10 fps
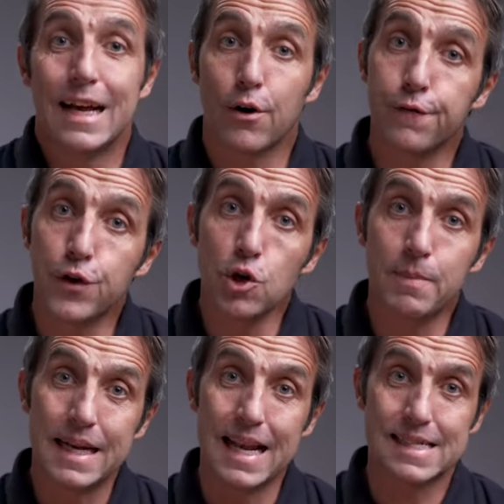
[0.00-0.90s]
Now, have you
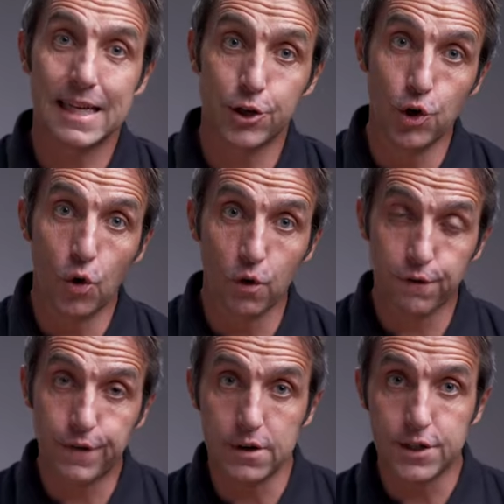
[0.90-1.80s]
been letting your
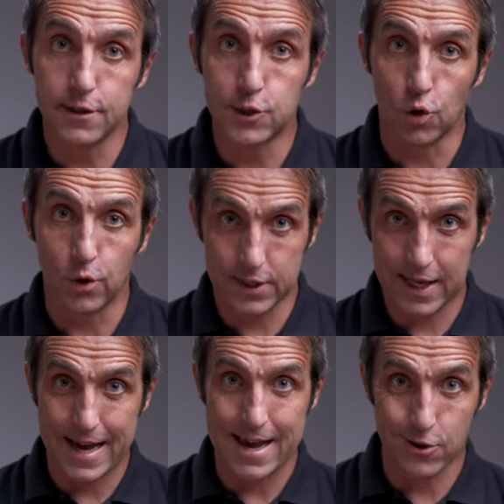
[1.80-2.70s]
photo storage
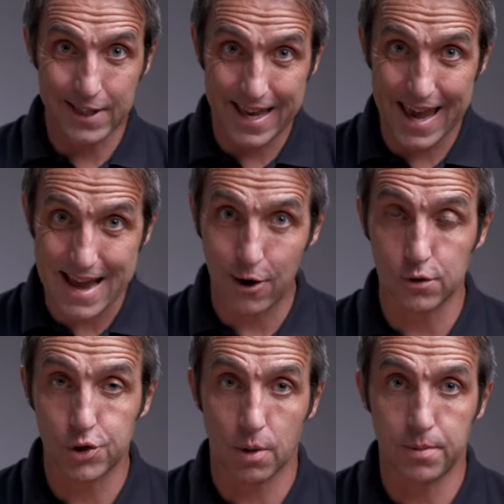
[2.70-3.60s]
chaos get
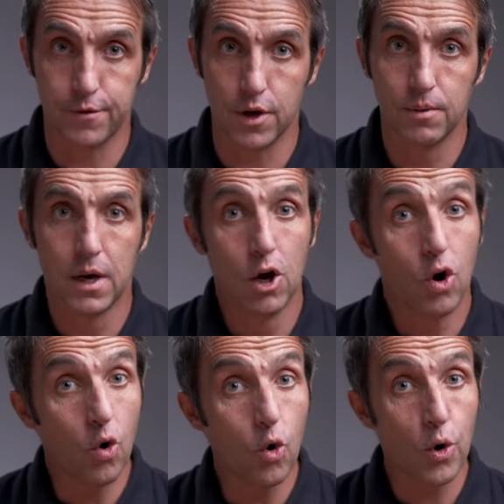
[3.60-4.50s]
on top of you?
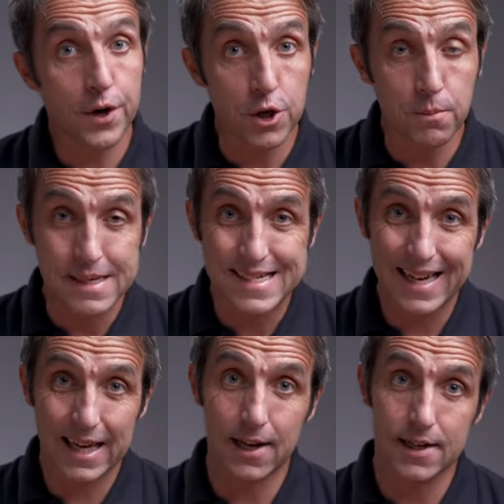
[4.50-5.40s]
Or are you
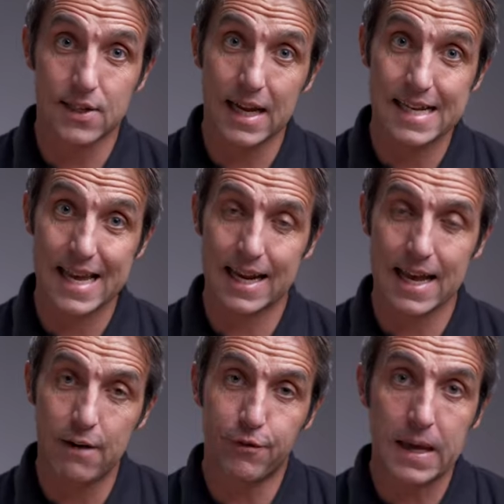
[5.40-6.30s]
meticulous in
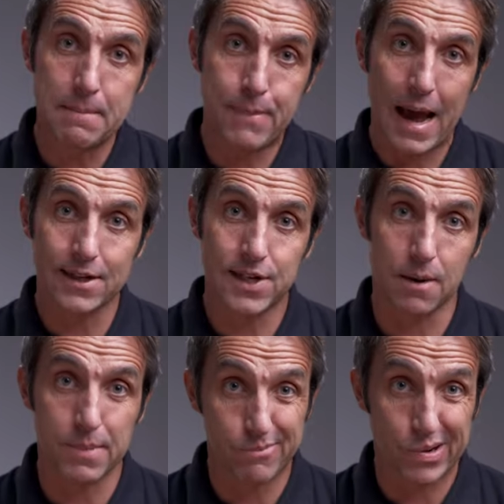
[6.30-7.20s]
getting everything backed
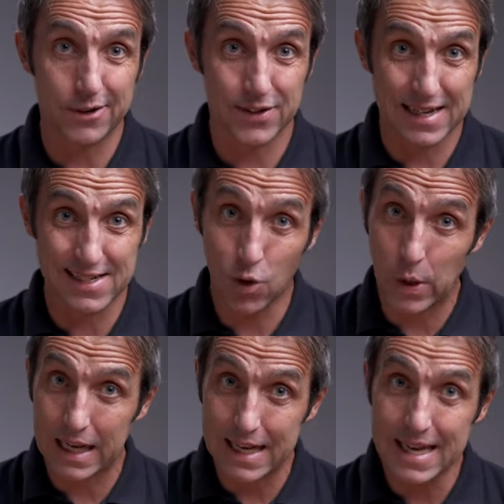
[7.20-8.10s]
up and processed
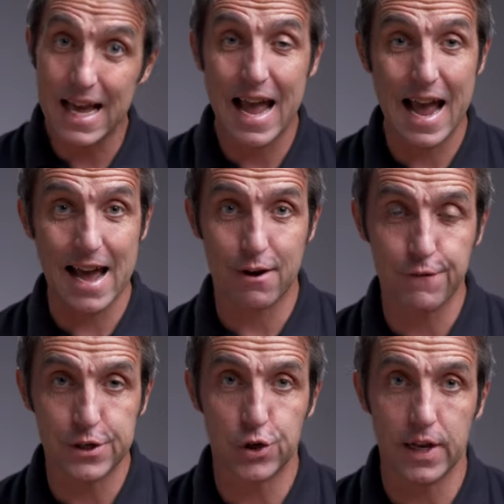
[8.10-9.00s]
quickly and
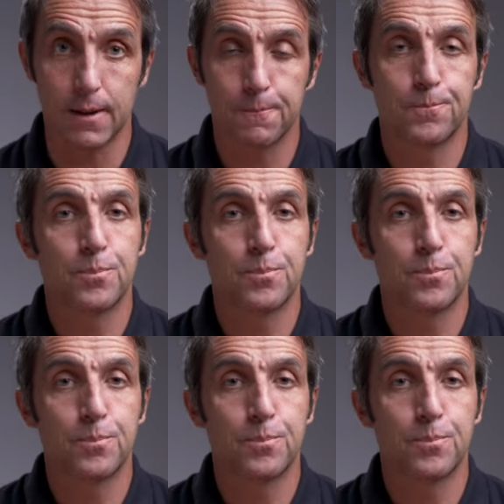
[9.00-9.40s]
efficiently?